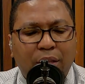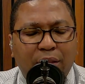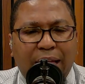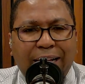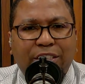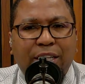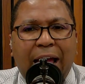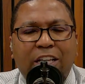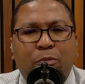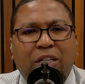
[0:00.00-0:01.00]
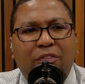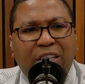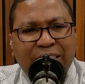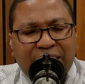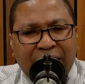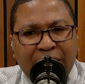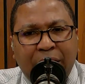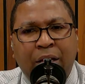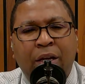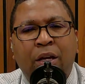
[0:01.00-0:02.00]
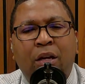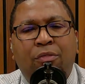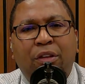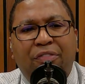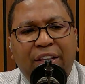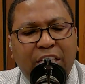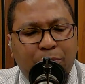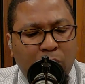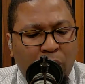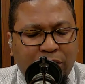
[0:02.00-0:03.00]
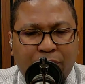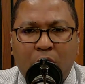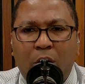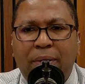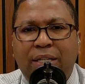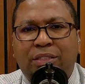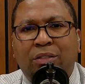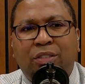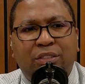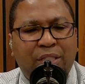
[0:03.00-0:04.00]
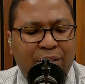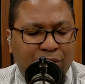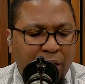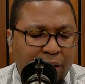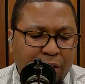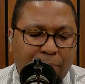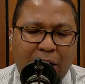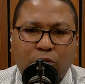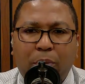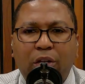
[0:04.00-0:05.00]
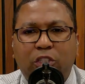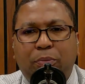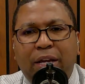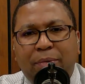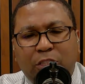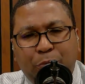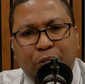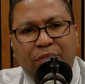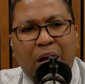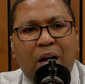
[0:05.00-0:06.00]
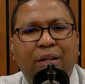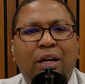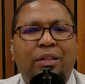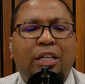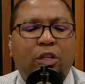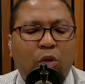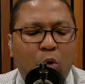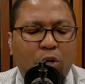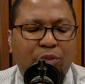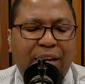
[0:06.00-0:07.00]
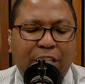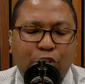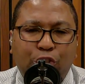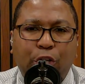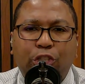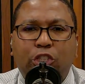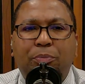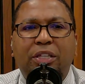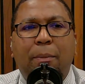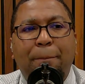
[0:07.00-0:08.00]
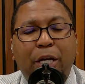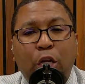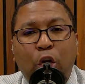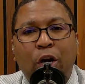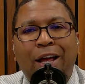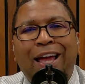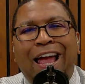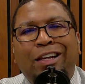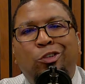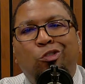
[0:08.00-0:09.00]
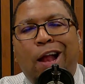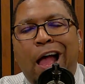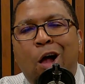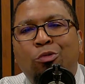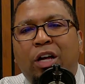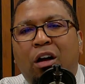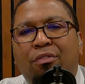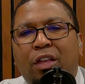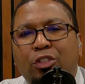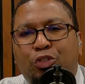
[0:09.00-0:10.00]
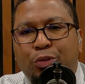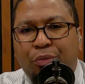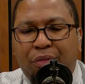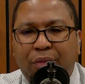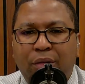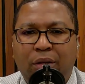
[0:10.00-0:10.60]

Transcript: That's an aspect of contending for the faith that's been once and for all passed down to the saints. The Apostle Paul explained by the Spirit of God that the Lord ordained his church to be the pillar and ground of the truth.